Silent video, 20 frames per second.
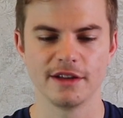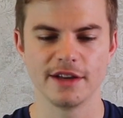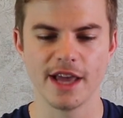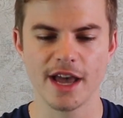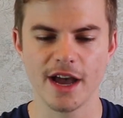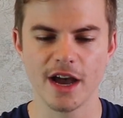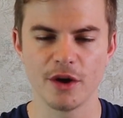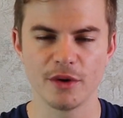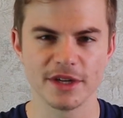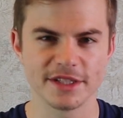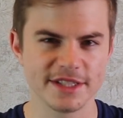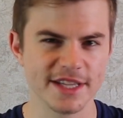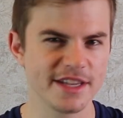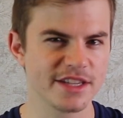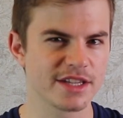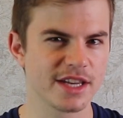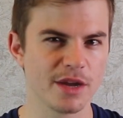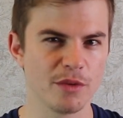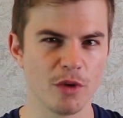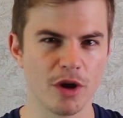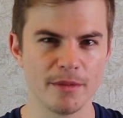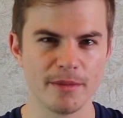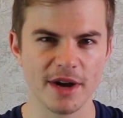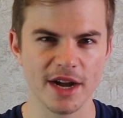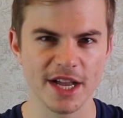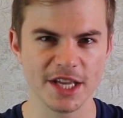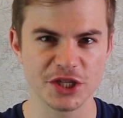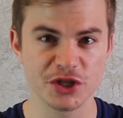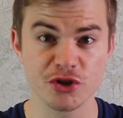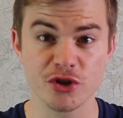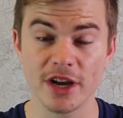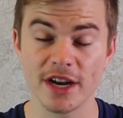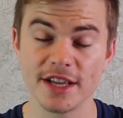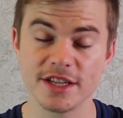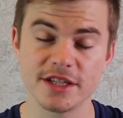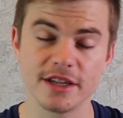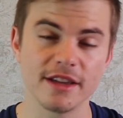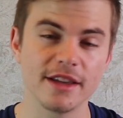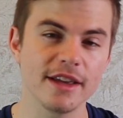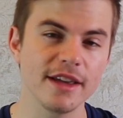Now, essentially, what my
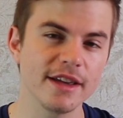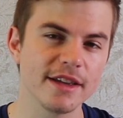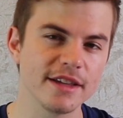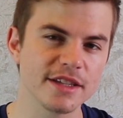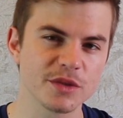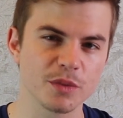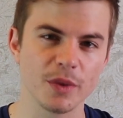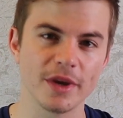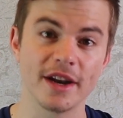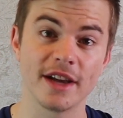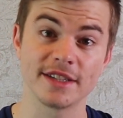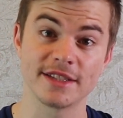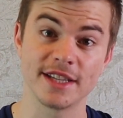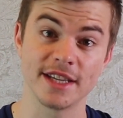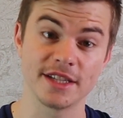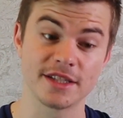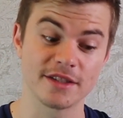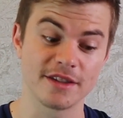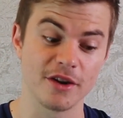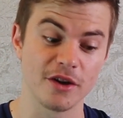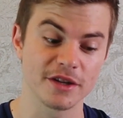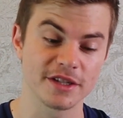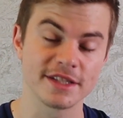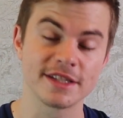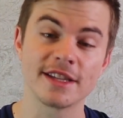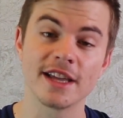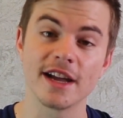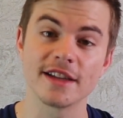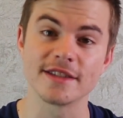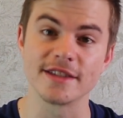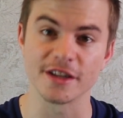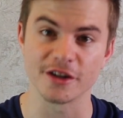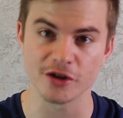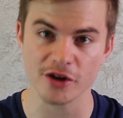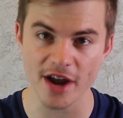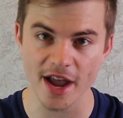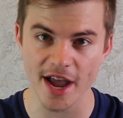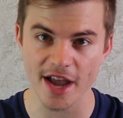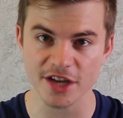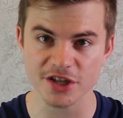strategy is when I see stocks start to
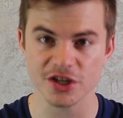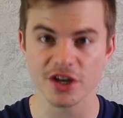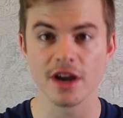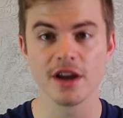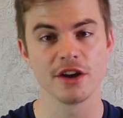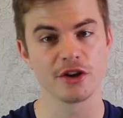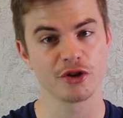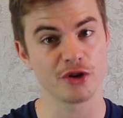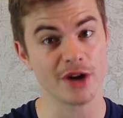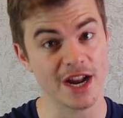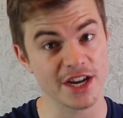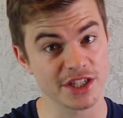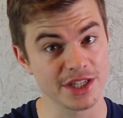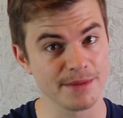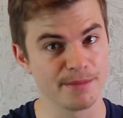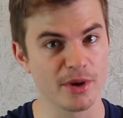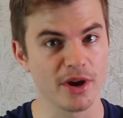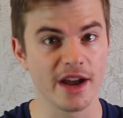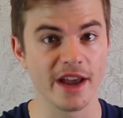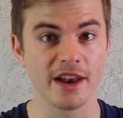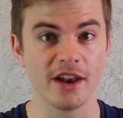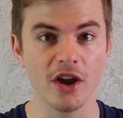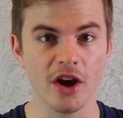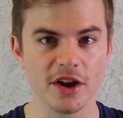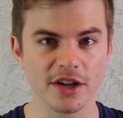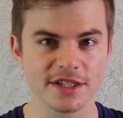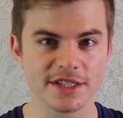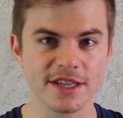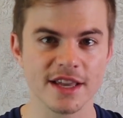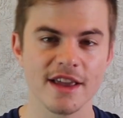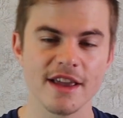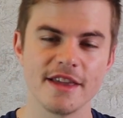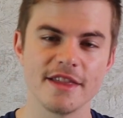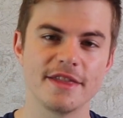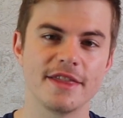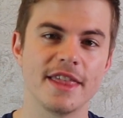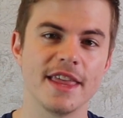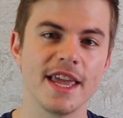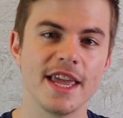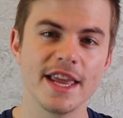crash, crashing by a lot,
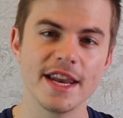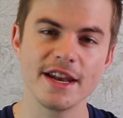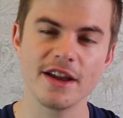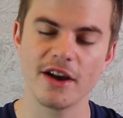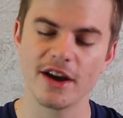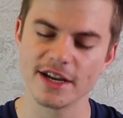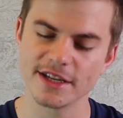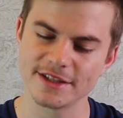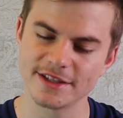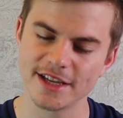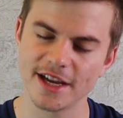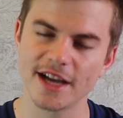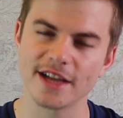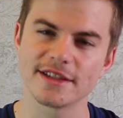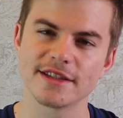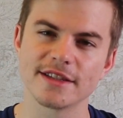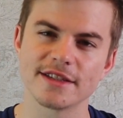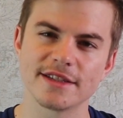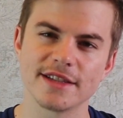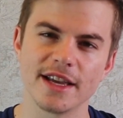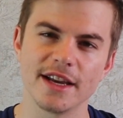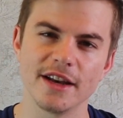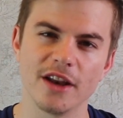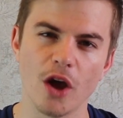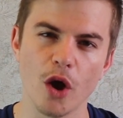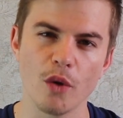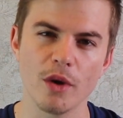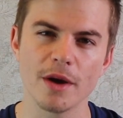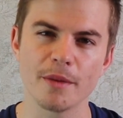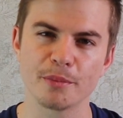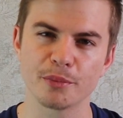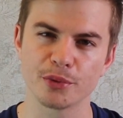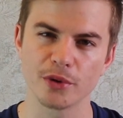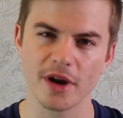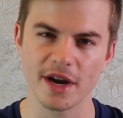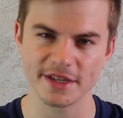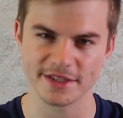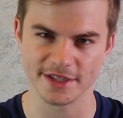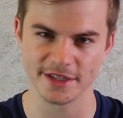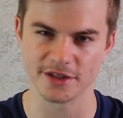then I start to see lower
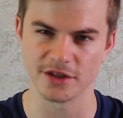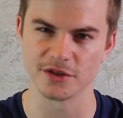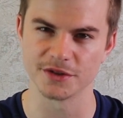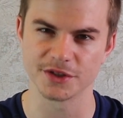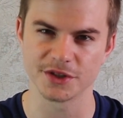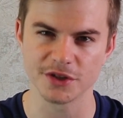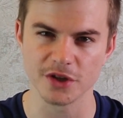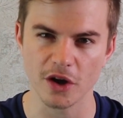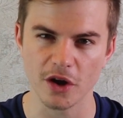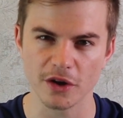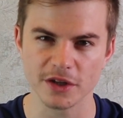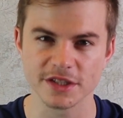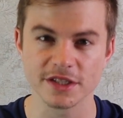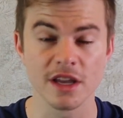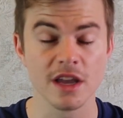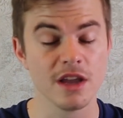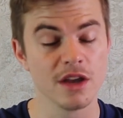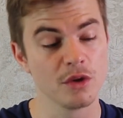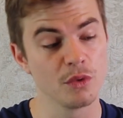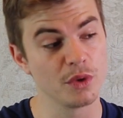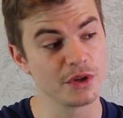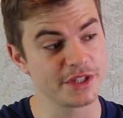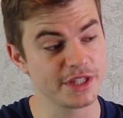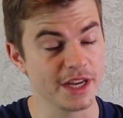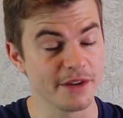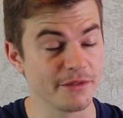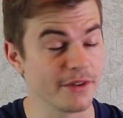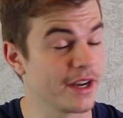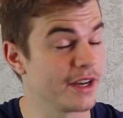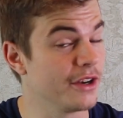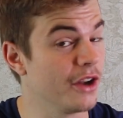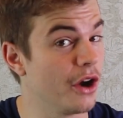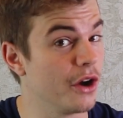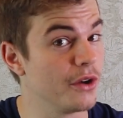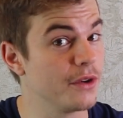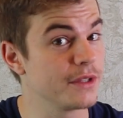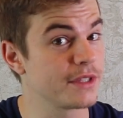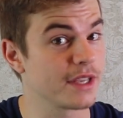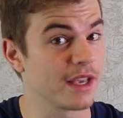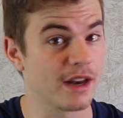prices on stocks, which everyone
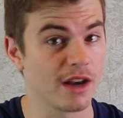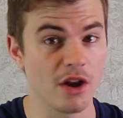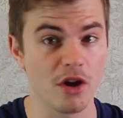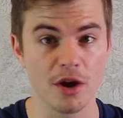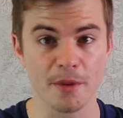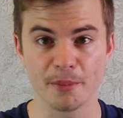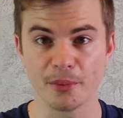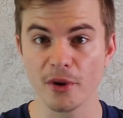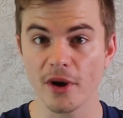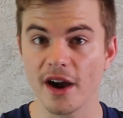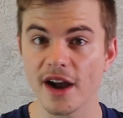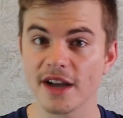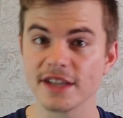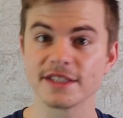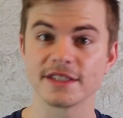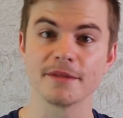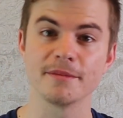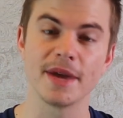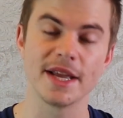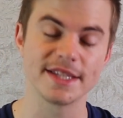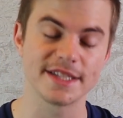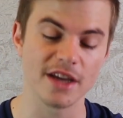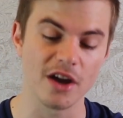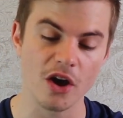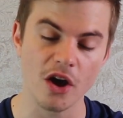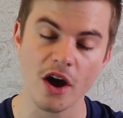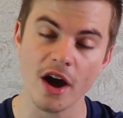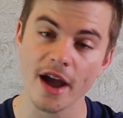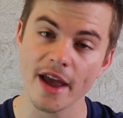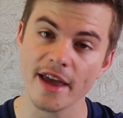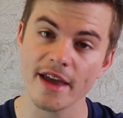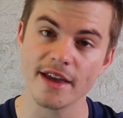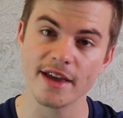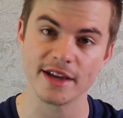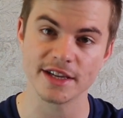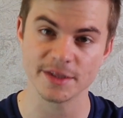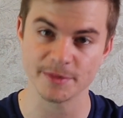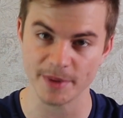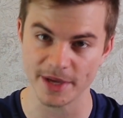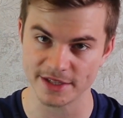knows a lower price means a higher
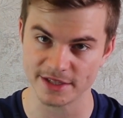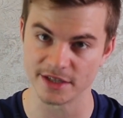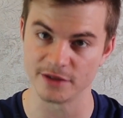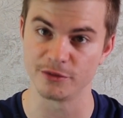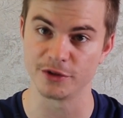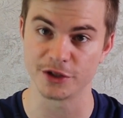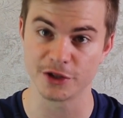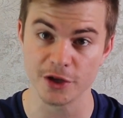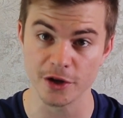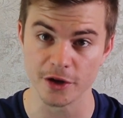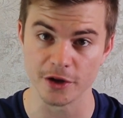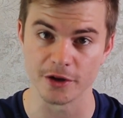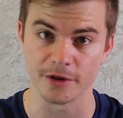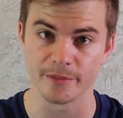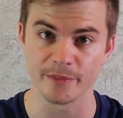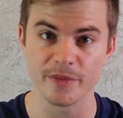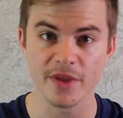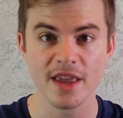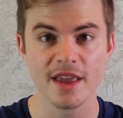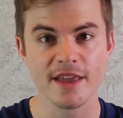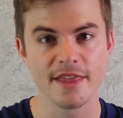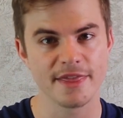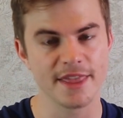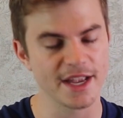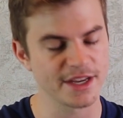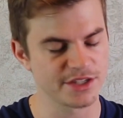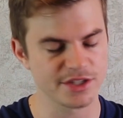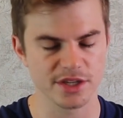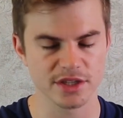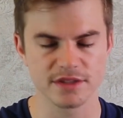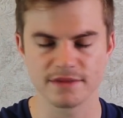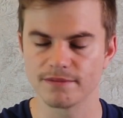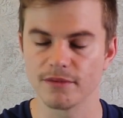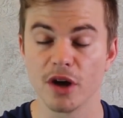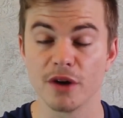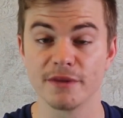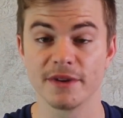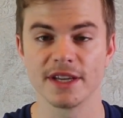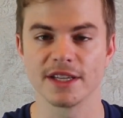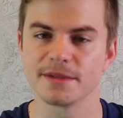expected return. That's just
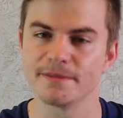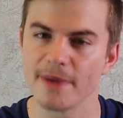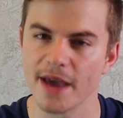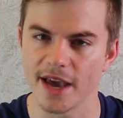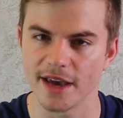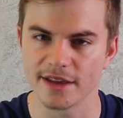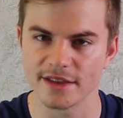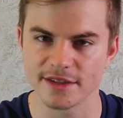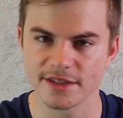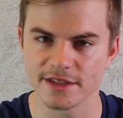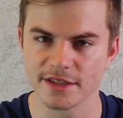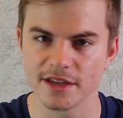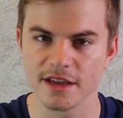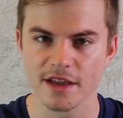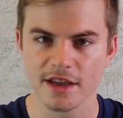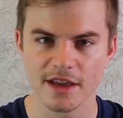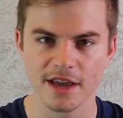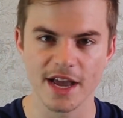obvious maths.